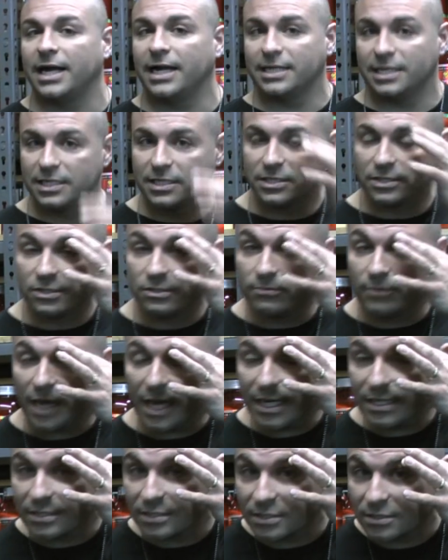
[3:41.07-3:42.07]
I need to do
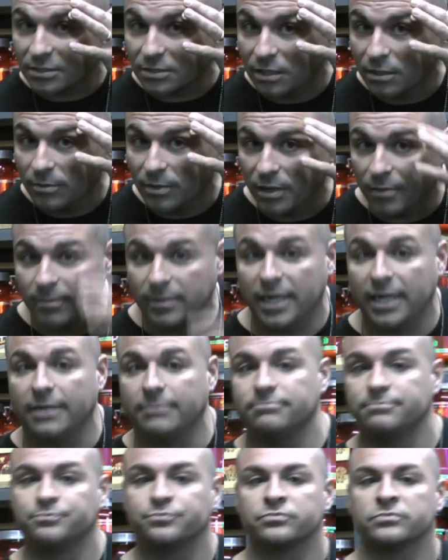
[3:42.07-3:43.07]
mine just a little bit,
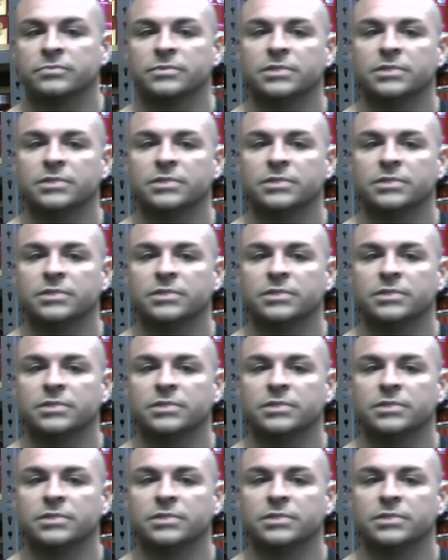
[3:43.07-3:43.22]
man.